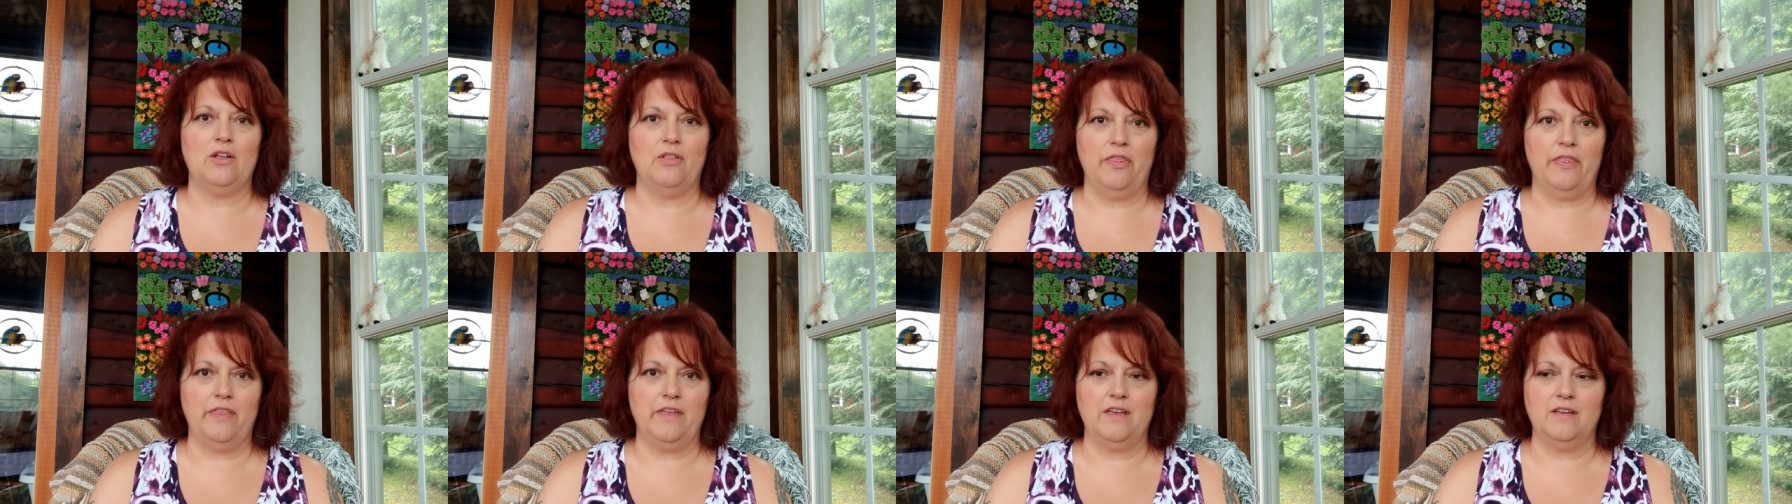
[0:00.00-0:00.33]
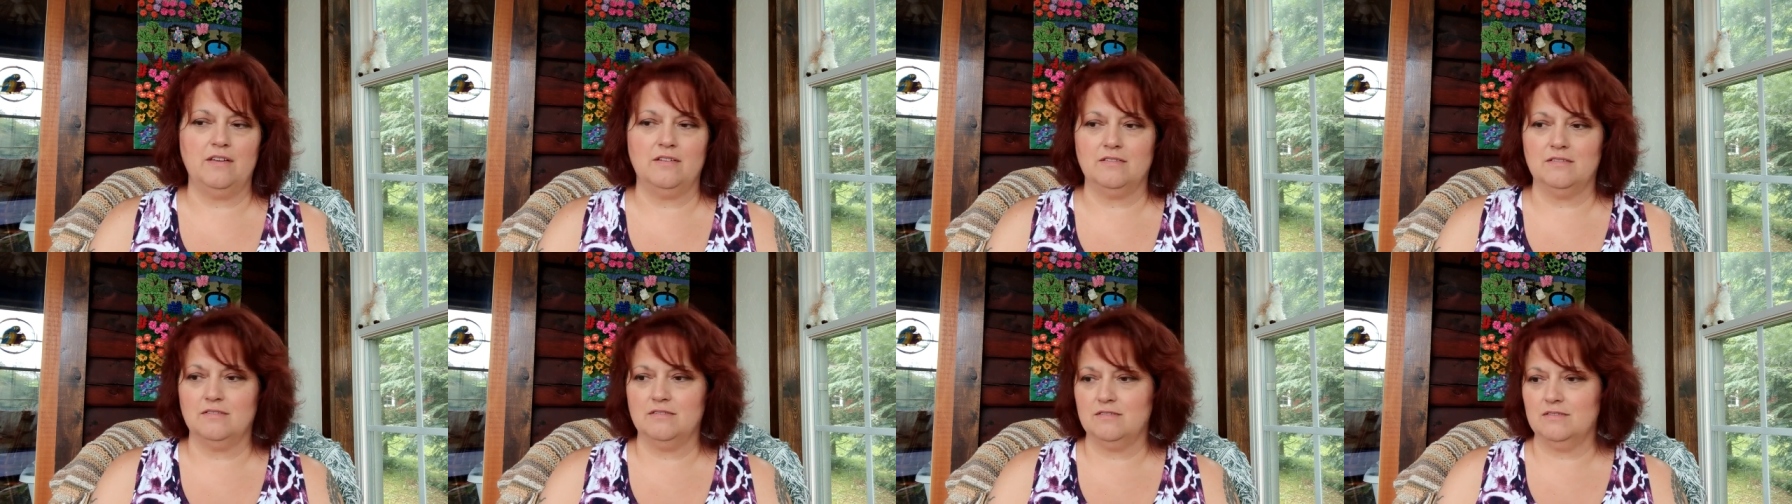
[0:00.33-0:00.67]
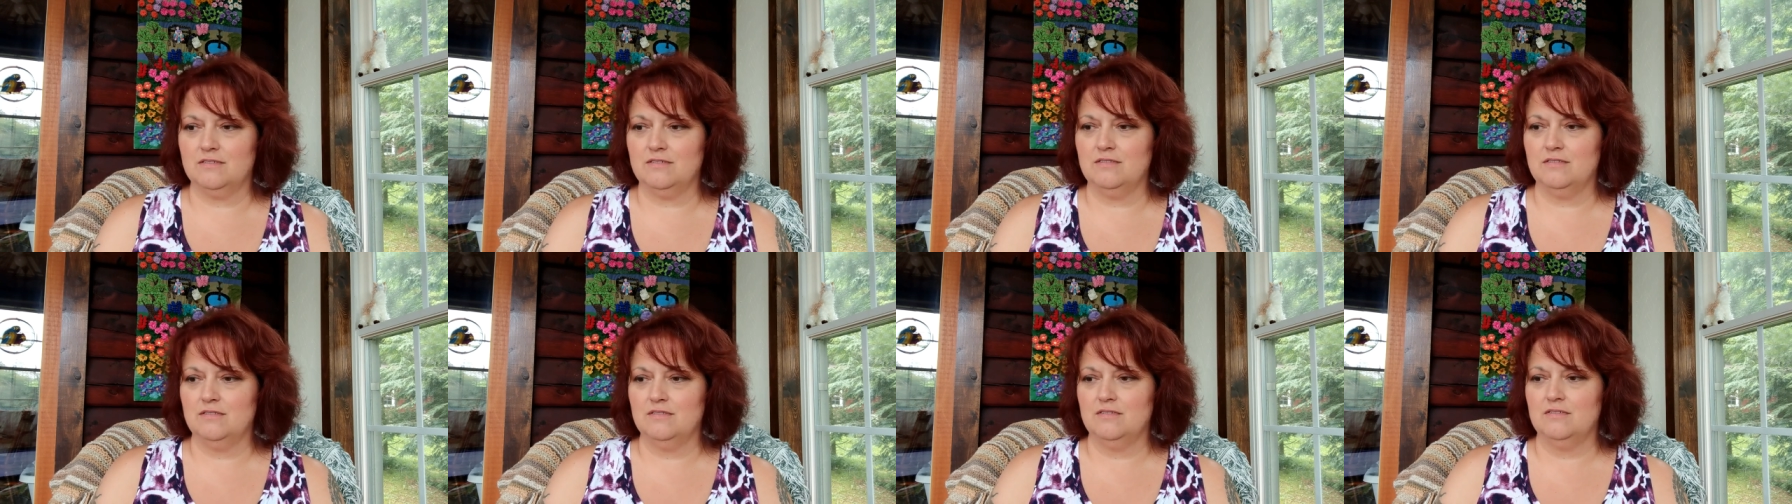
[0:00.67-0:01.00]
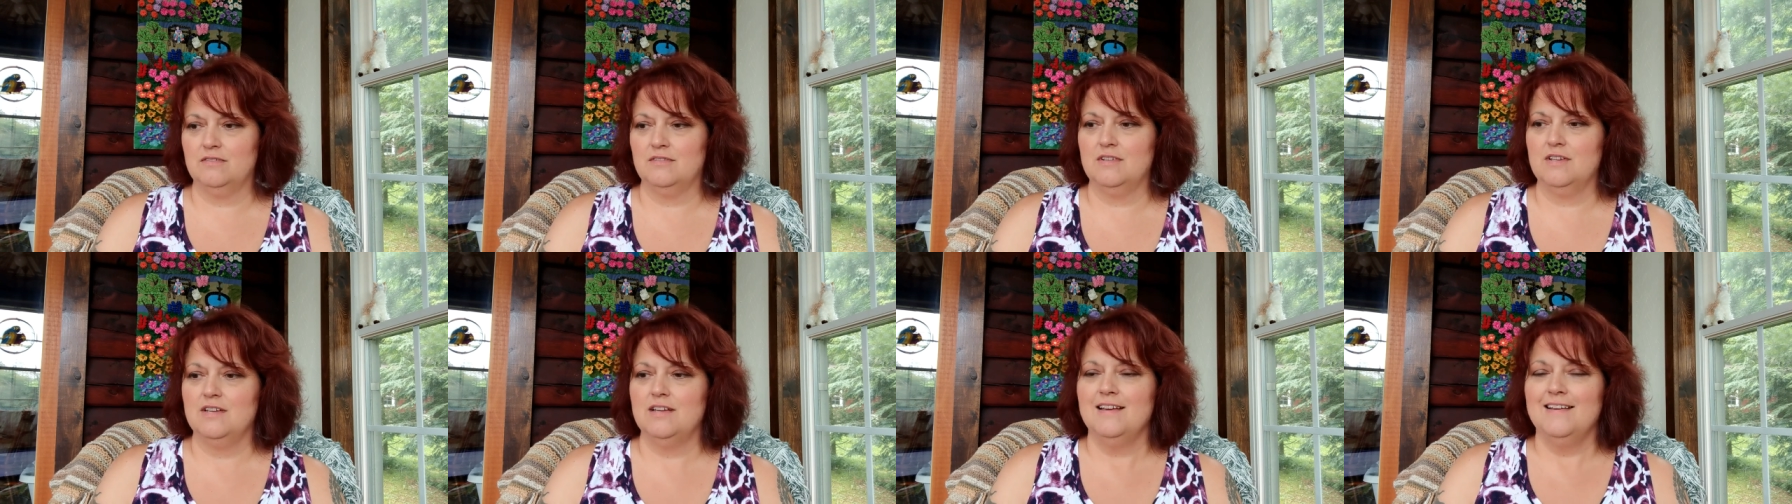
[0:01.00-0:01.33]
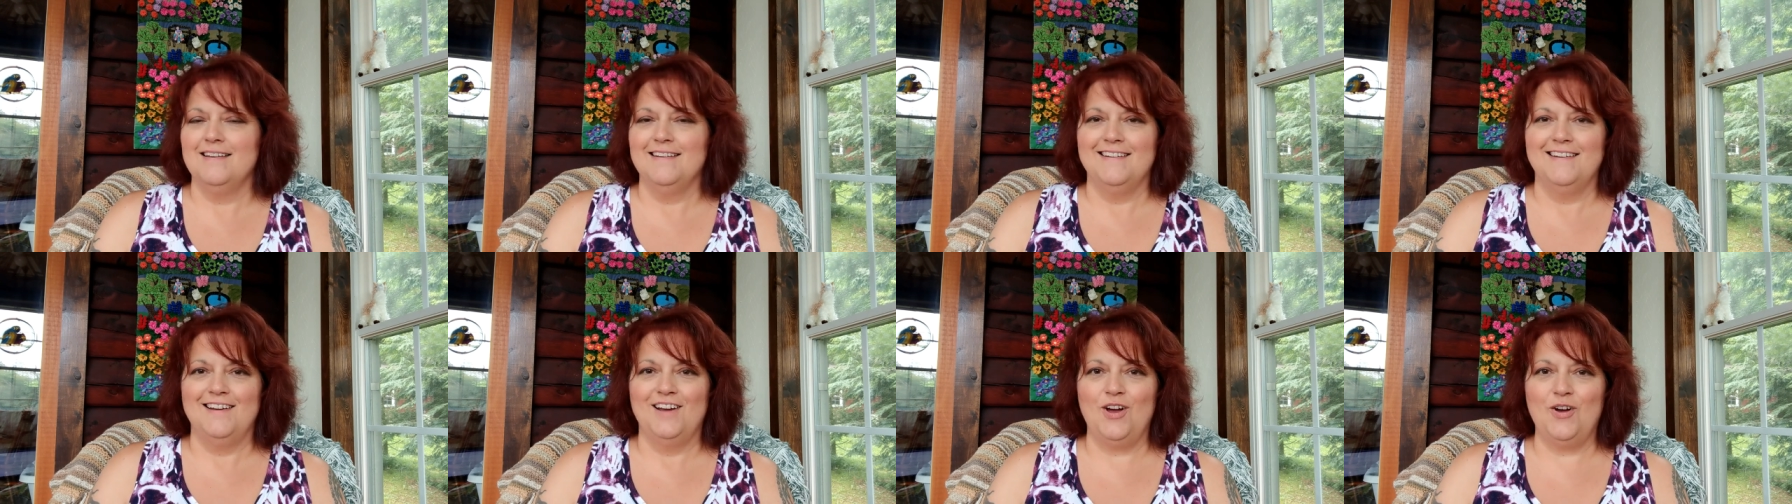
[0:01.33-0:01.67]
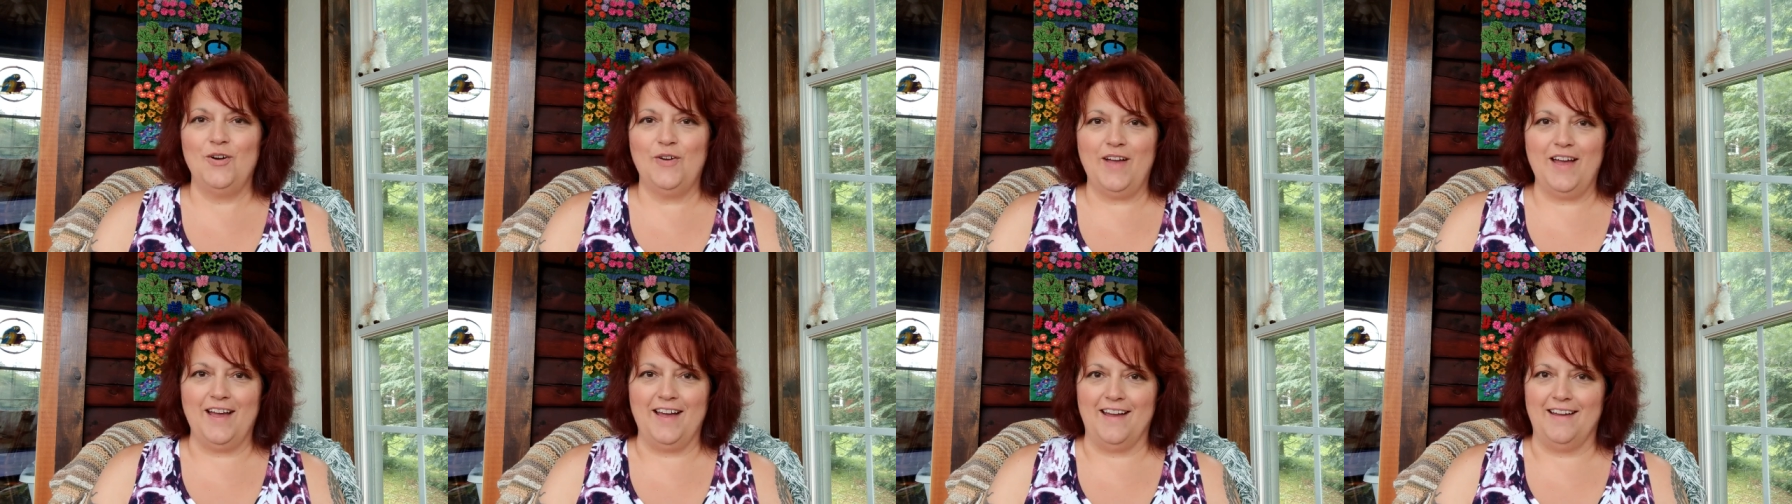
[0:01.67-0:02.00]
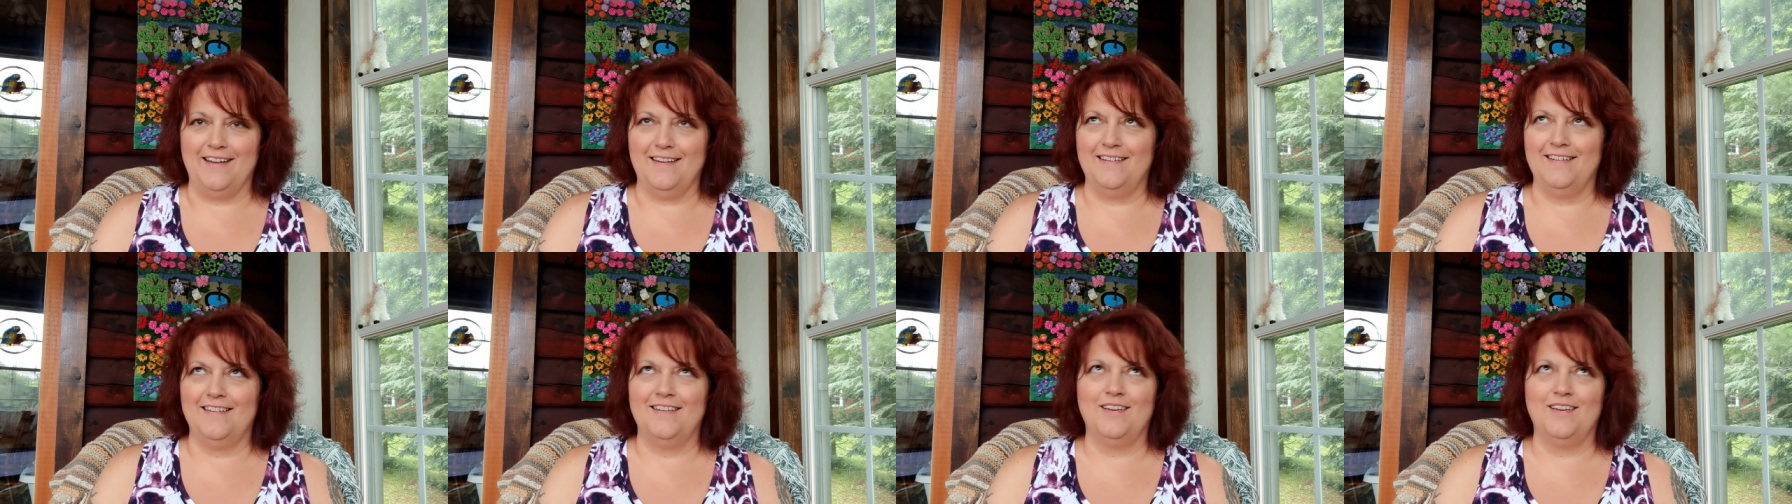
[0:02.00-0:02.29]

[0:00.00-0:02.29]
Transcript: healthy. Okay,